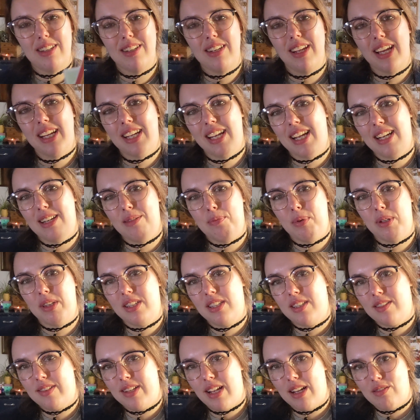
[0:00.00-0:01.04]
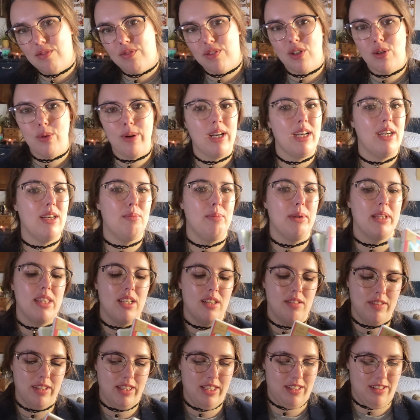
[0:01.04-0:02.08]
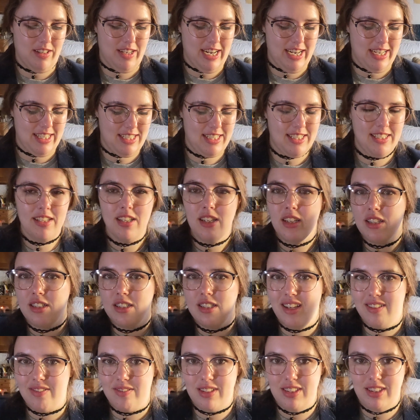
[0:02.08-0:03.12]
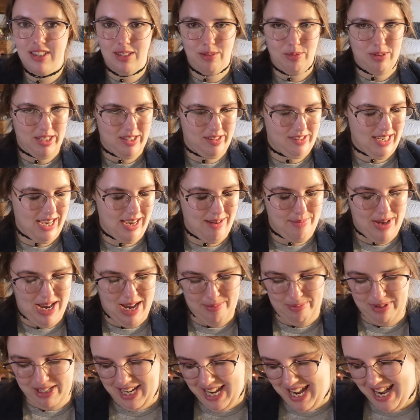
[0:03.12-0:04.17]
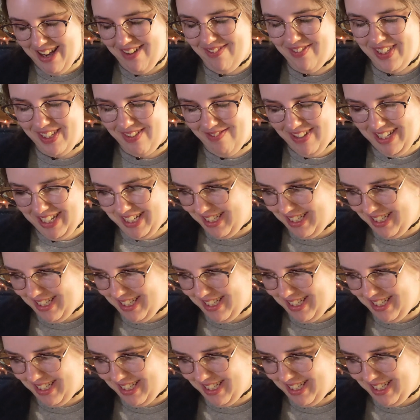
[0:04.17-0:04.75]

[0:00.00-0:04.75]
kind of put these down for a while, but they're really great. Definitely ones I'm happy to have in my